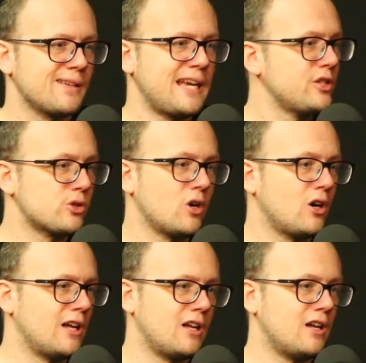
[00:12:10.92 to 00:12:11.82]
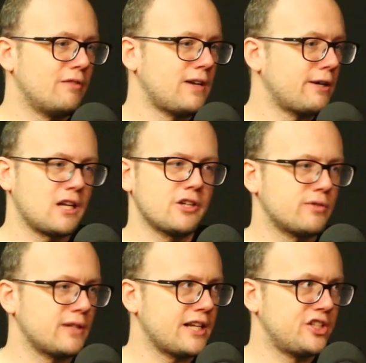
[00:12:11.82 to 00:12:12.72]
Edu's got a, a, very
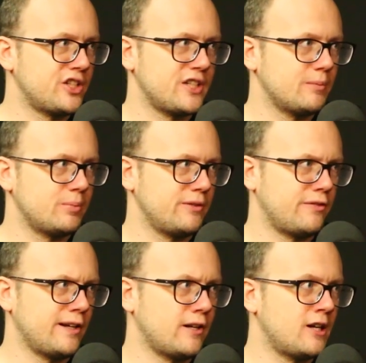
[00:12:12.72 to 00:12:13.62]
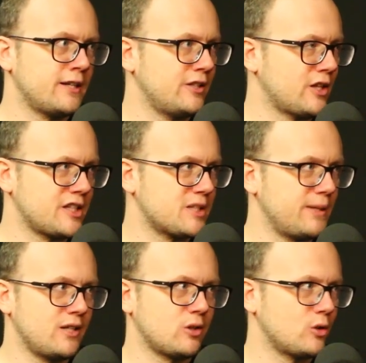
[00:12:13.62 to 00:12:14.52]
close relationship with Vinay. You know, they
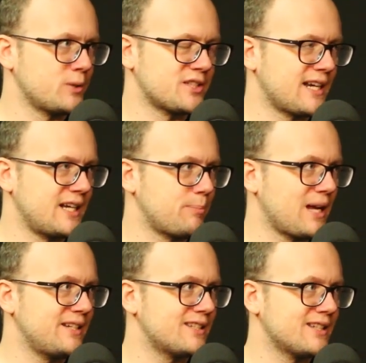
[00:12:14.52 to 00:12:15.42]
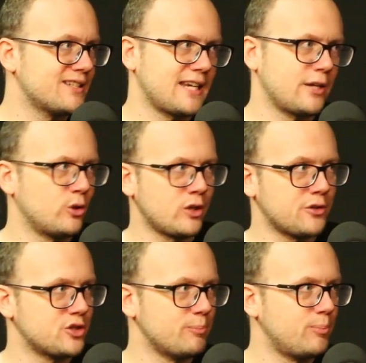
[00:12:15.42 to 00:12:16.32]
speak on an almost daily basis. Edu can
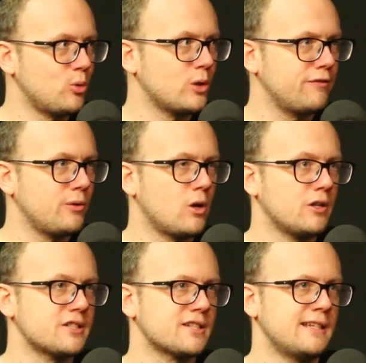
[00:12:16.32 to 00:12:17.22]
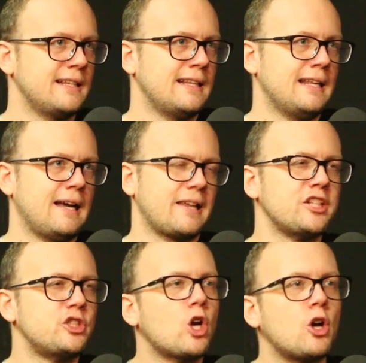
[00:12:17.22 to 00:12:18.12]
go to the board if he wants. I
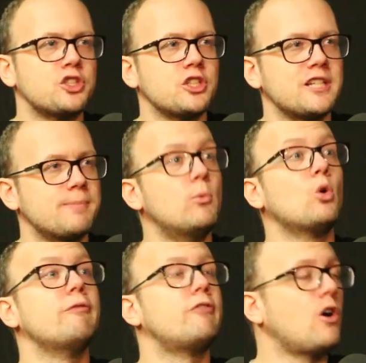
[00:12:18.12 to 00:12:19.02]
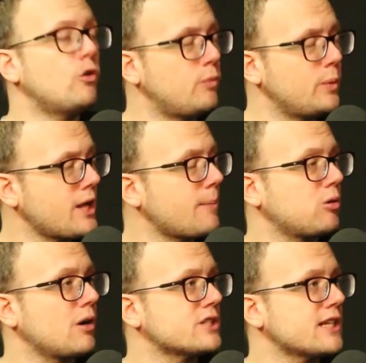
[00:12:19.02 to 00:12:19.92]
think Josh is more involved with that
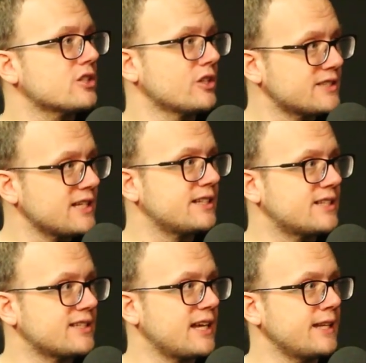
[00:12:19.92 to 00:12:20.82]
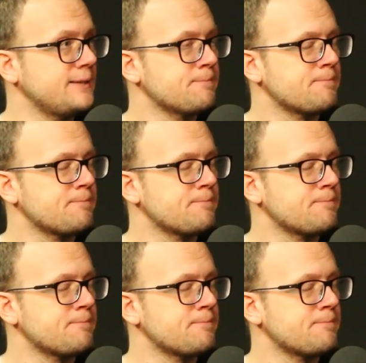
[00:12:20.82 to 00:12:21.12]
process on a day to day.